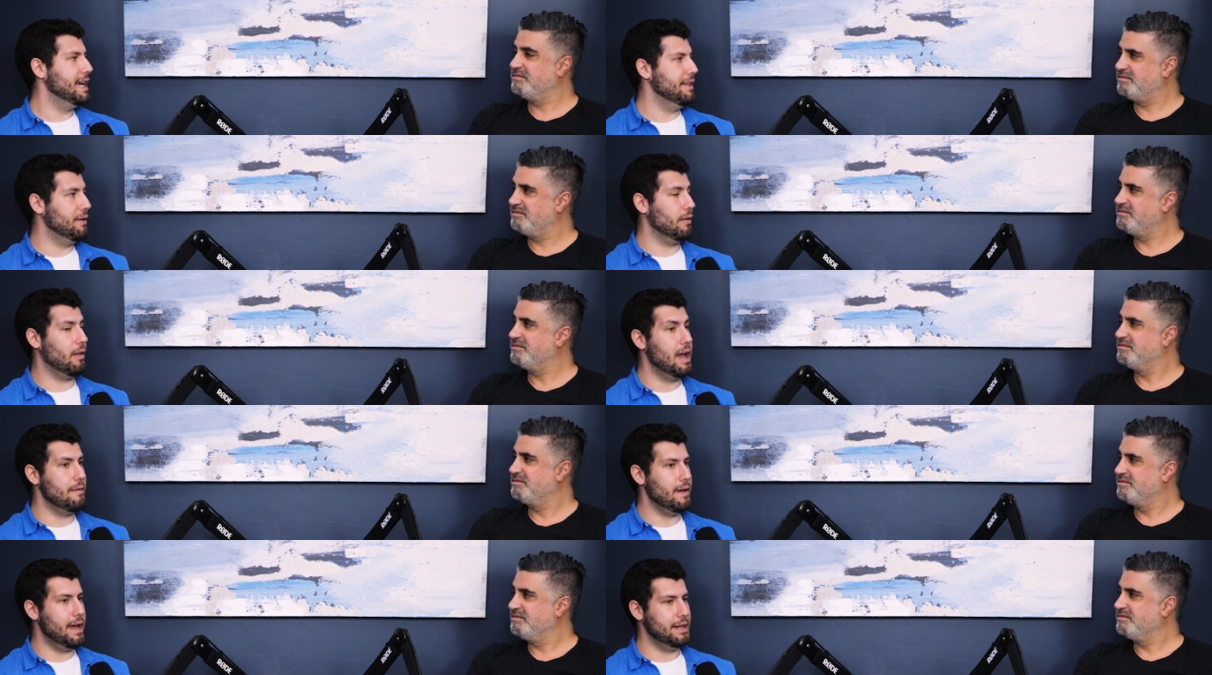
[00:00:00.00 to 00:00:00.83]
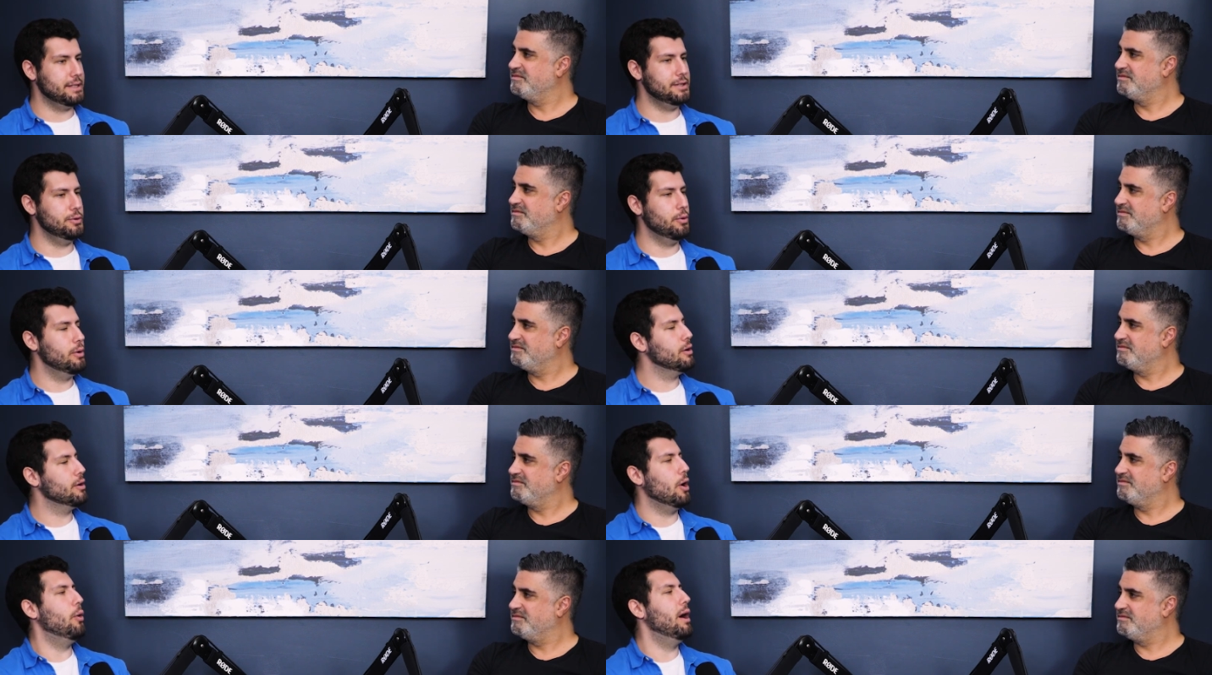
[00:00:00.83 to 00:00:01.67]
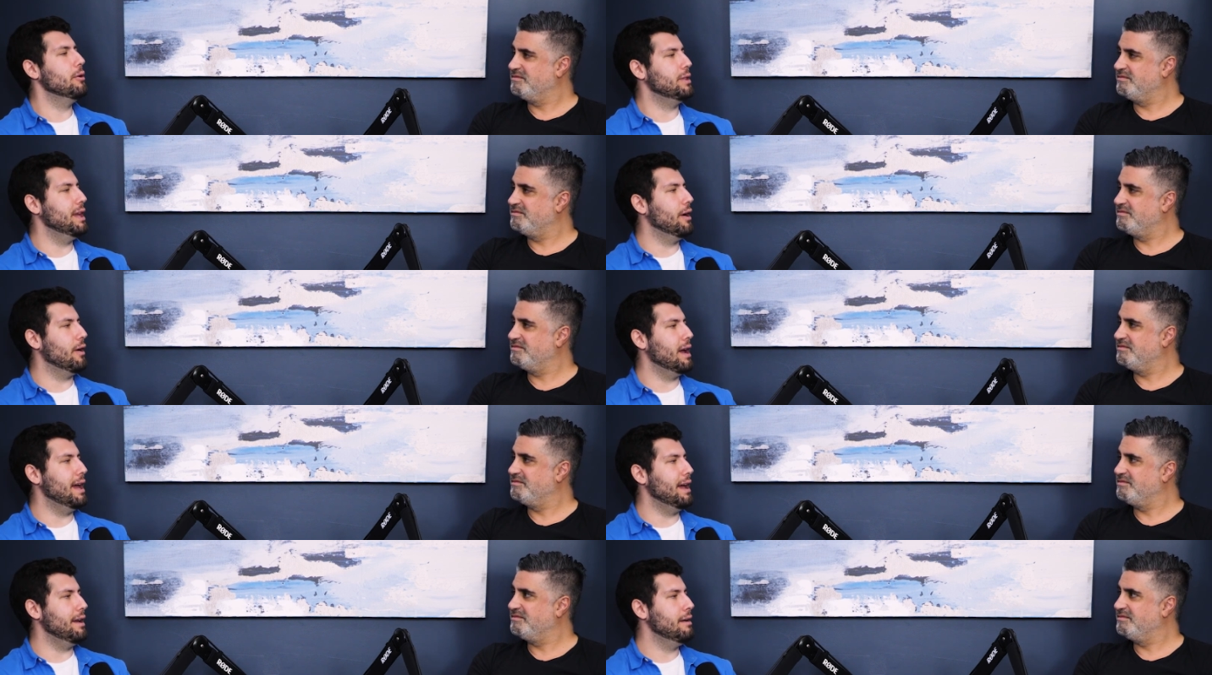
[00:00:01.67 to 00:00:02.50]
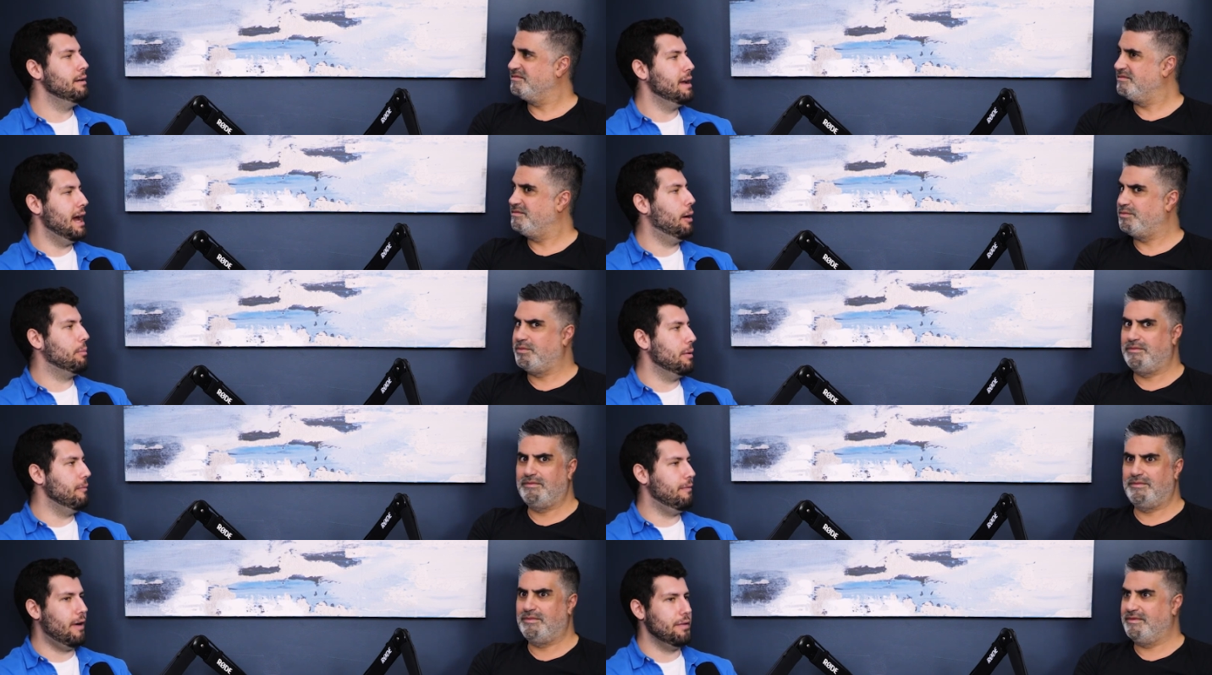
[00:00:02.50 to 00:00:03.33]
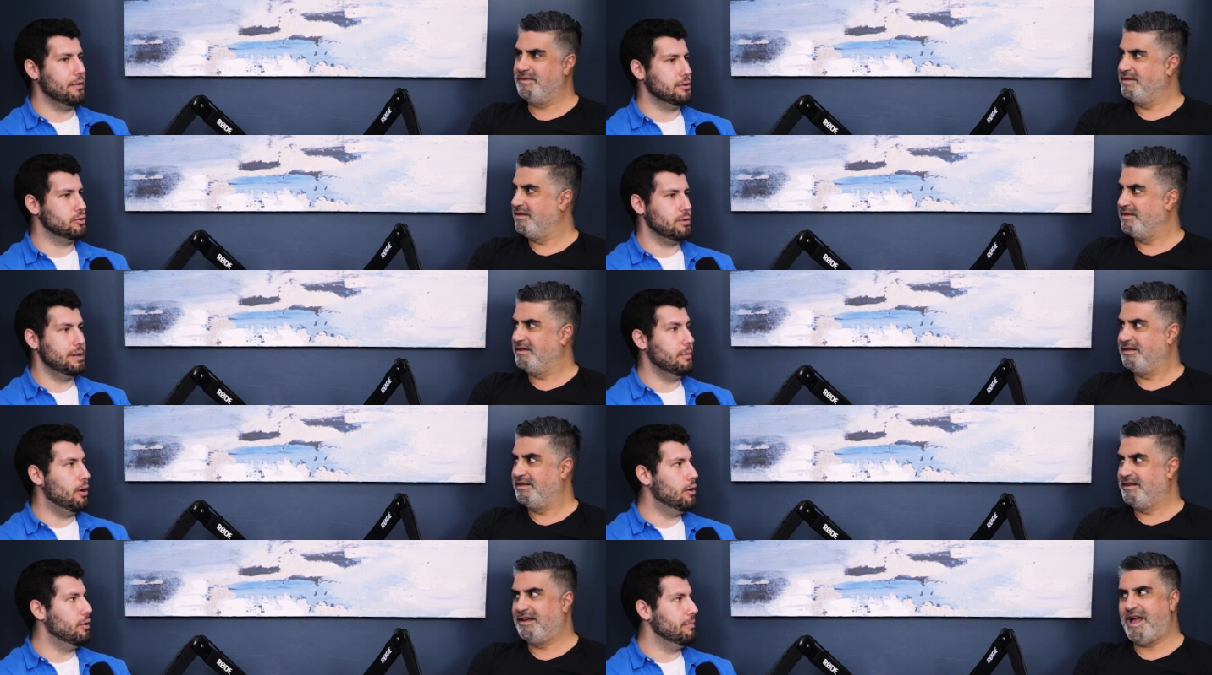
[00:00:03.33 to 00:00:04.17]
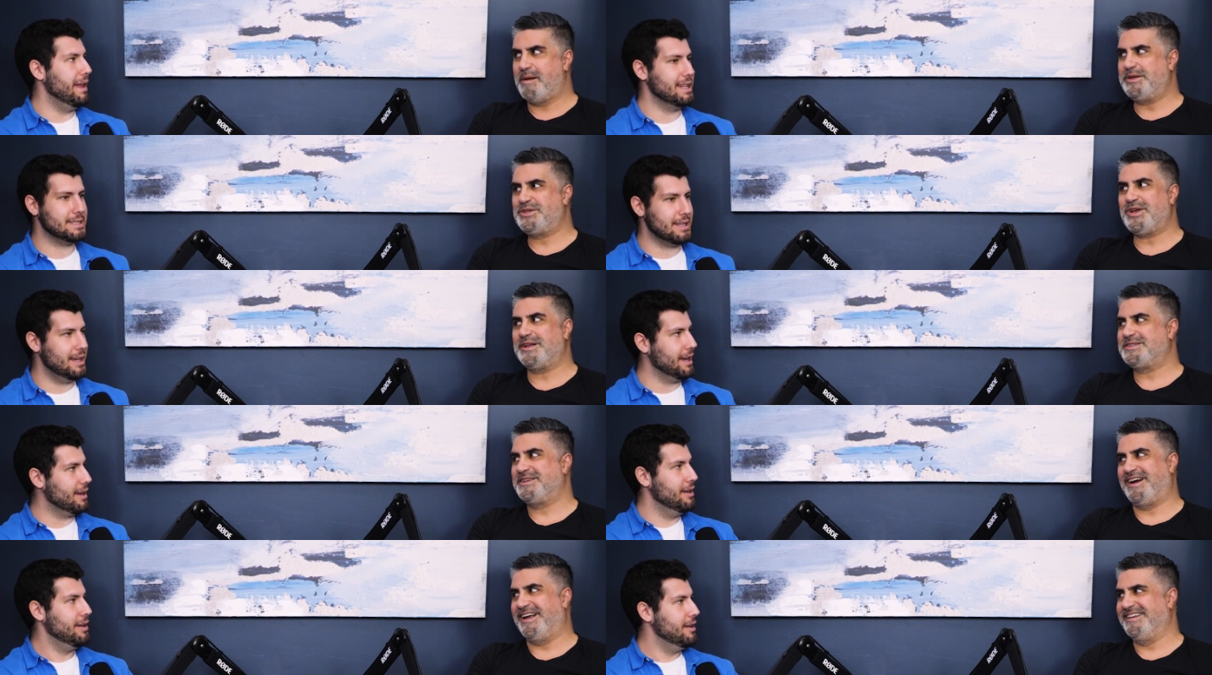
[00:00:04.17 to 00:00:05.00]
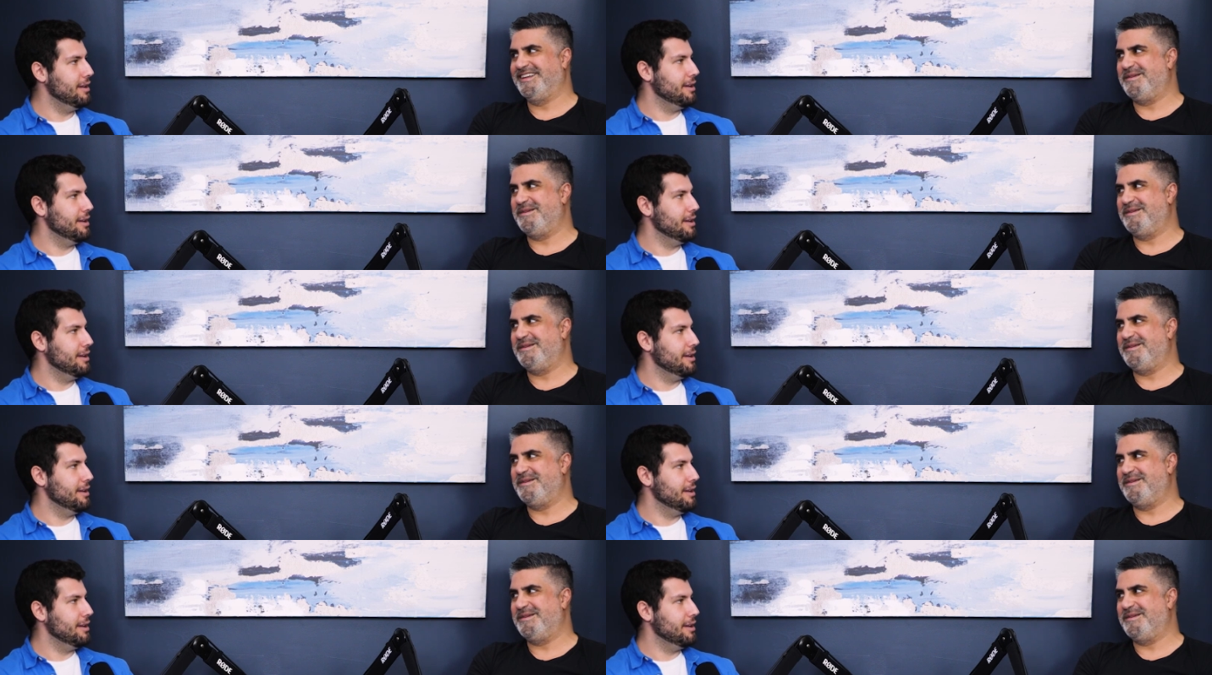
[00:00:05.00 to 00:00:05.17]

Speaker 1: in their life, and to go out there and help them find their dream home. How many shots like, he got?